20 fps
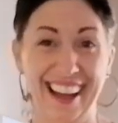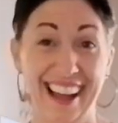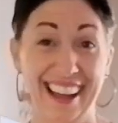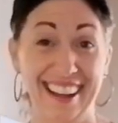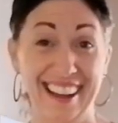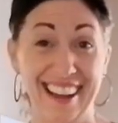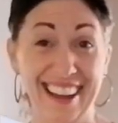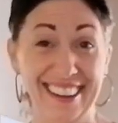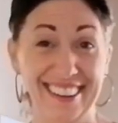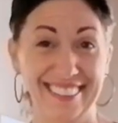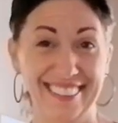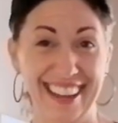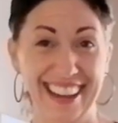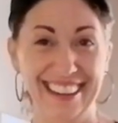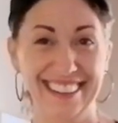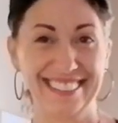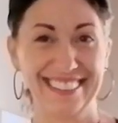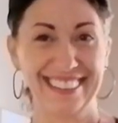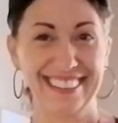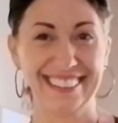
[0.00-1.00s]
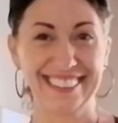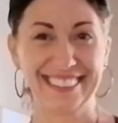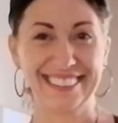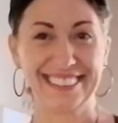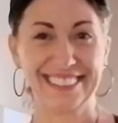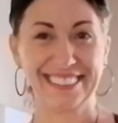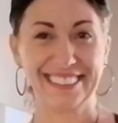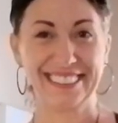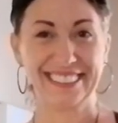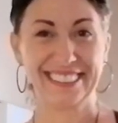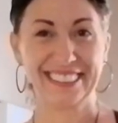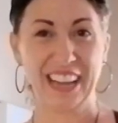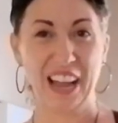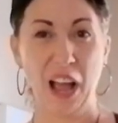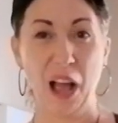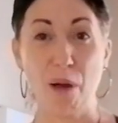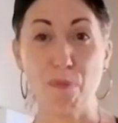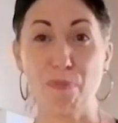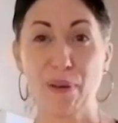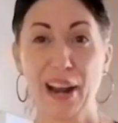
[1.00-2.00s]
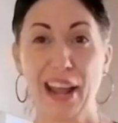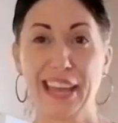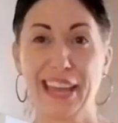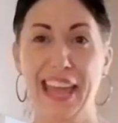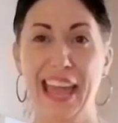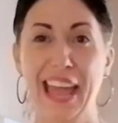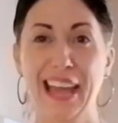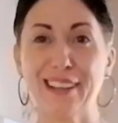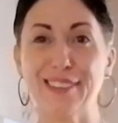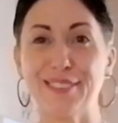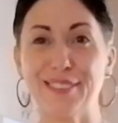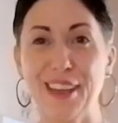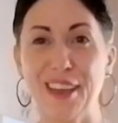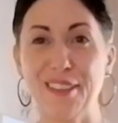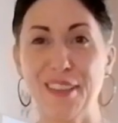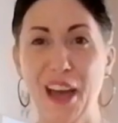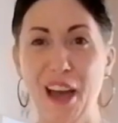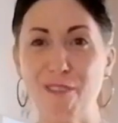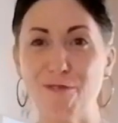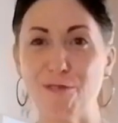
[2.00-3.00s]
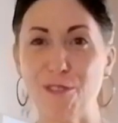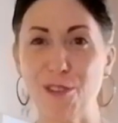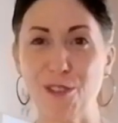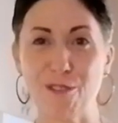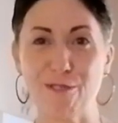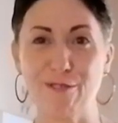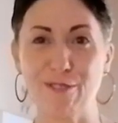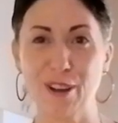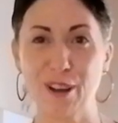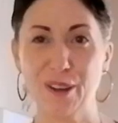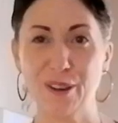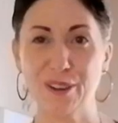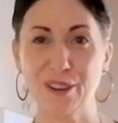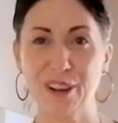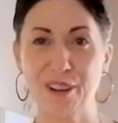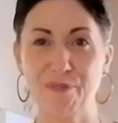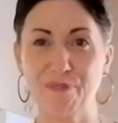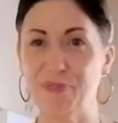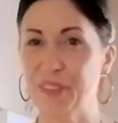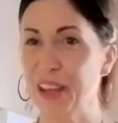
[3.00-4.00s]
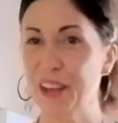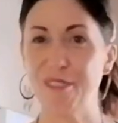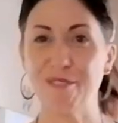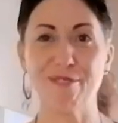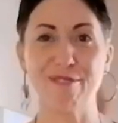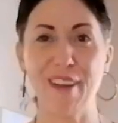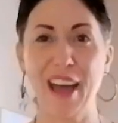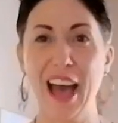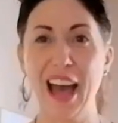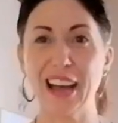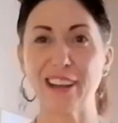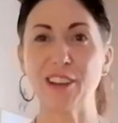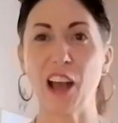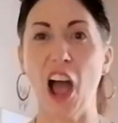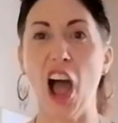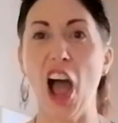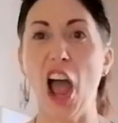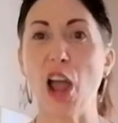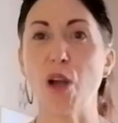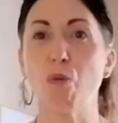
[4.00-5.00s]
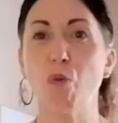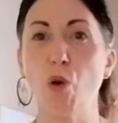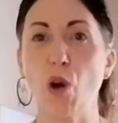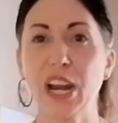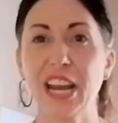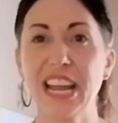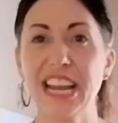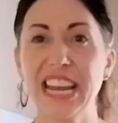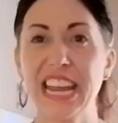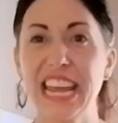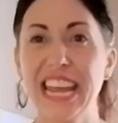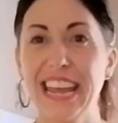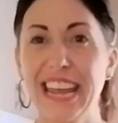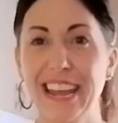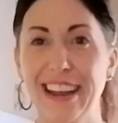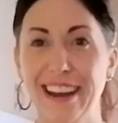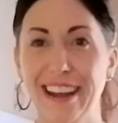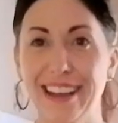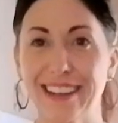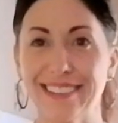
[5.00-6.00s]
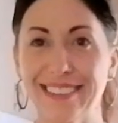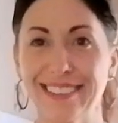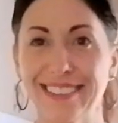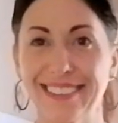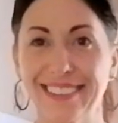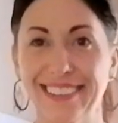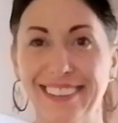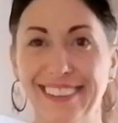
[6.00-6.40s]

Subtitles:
I kind of liked it. But I can't say that for the food. In fact, I wouldn't eat it.